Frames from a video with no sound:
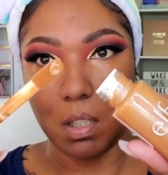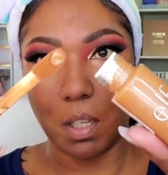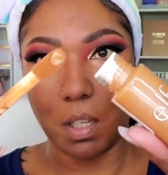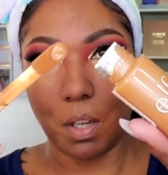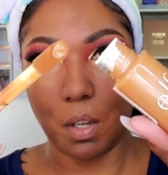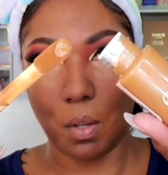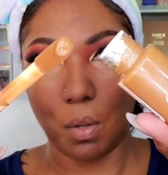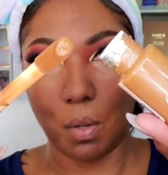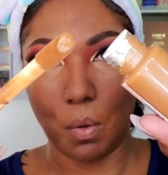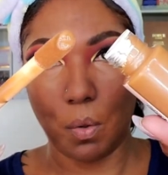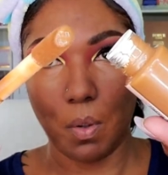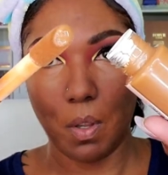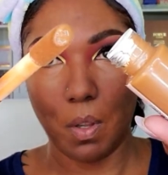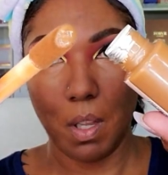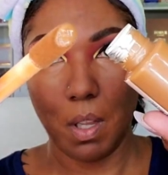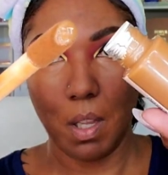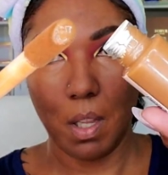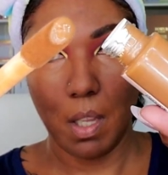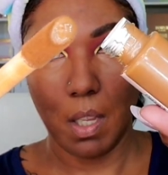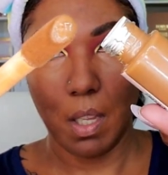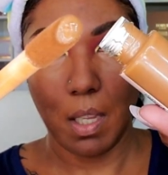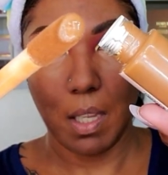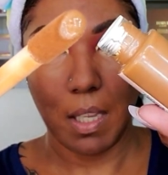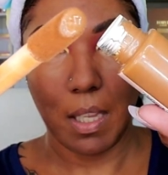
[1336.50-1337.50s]
so
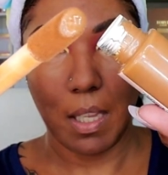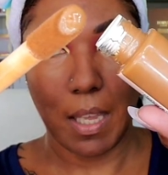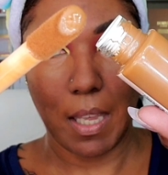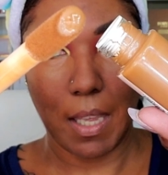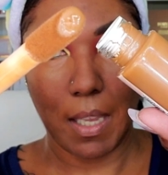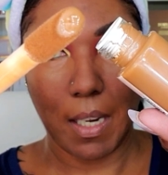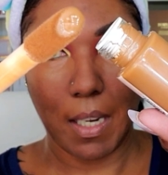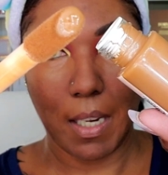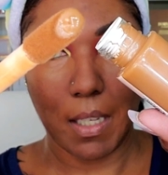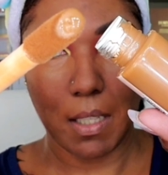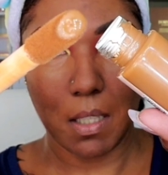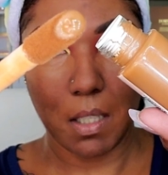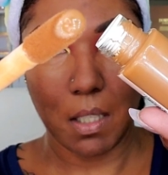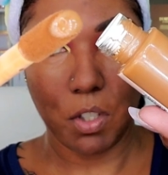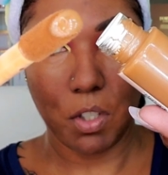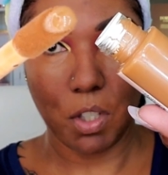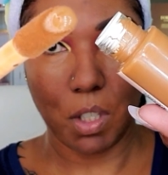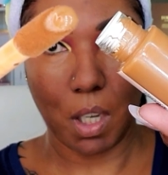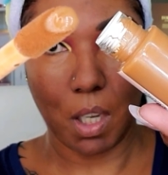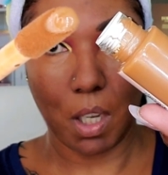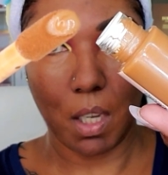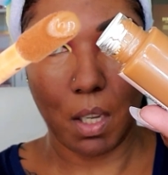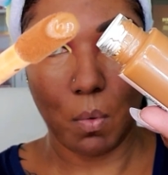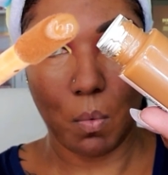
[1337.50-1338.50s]
yeah, it has a
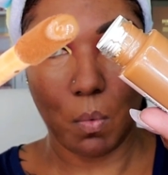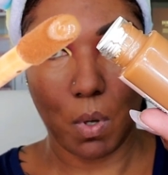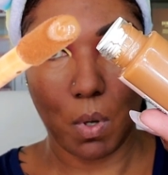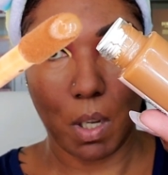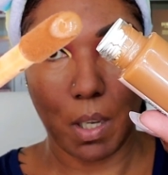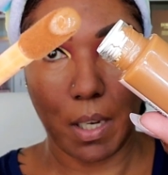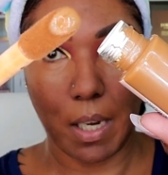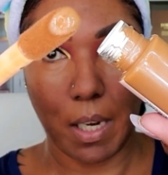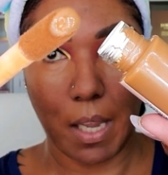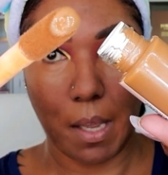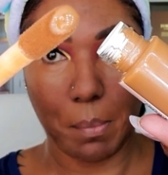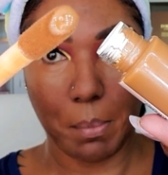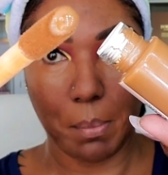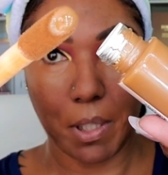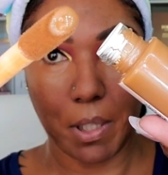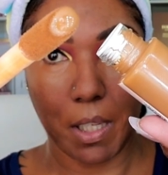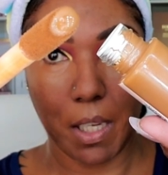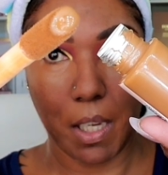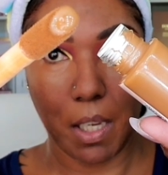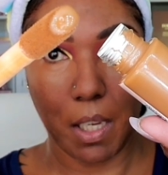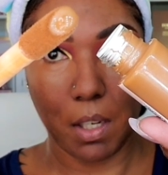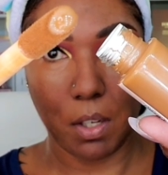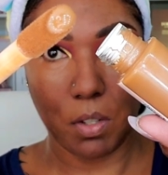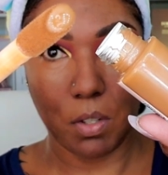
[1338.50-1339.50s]
giant wand
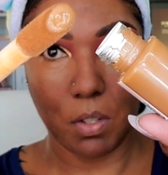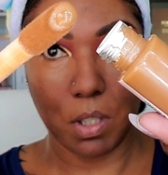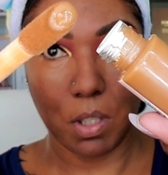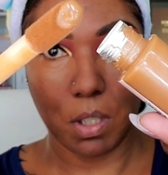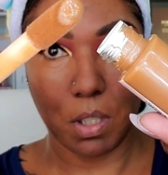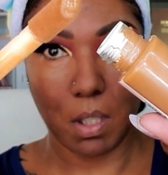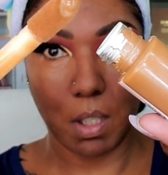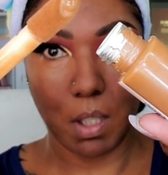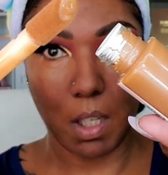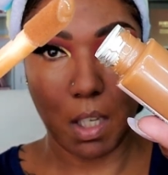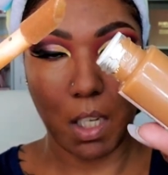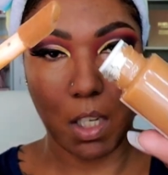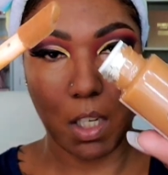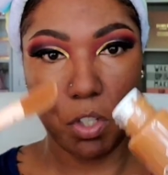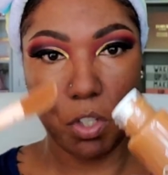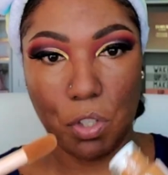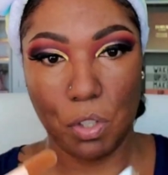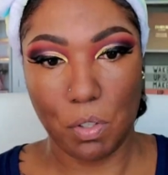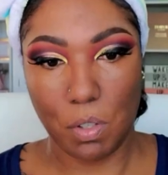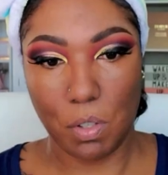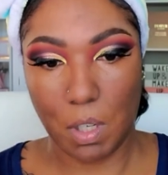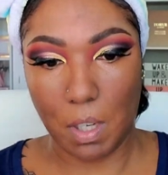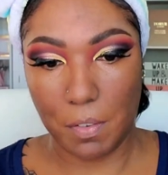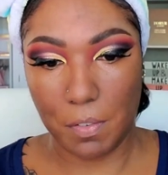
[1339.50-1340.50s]
applicator just in
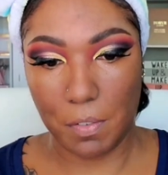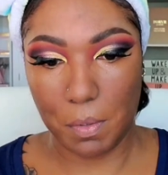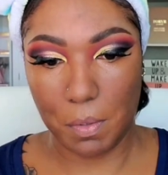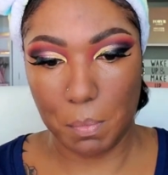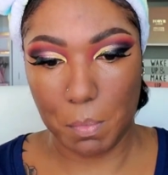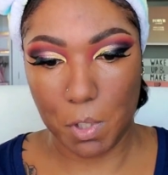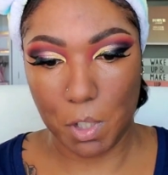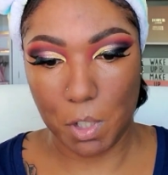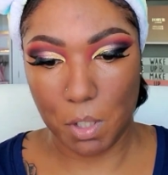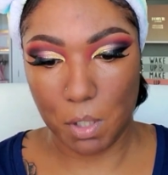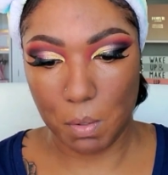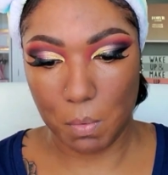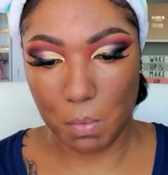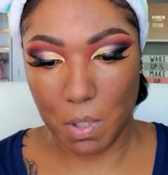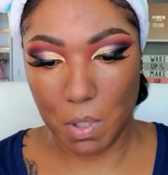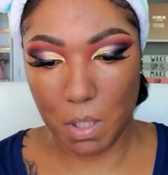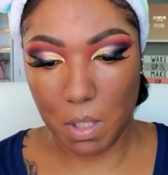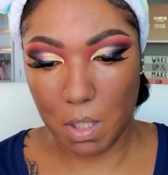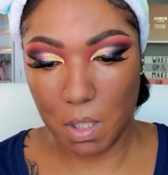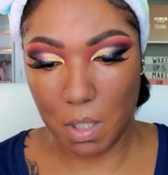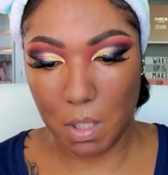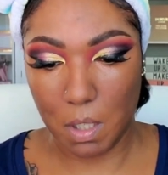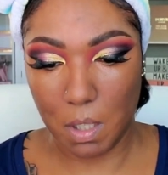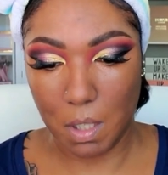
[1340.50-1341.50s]
case you're not familiar
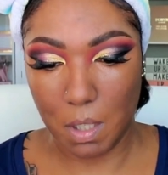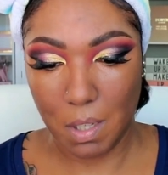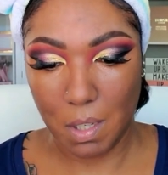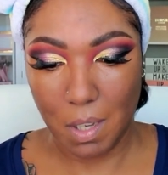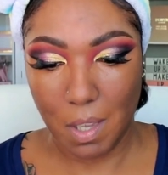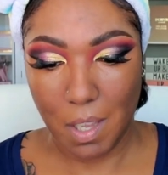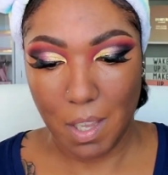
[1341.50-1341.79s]
with it.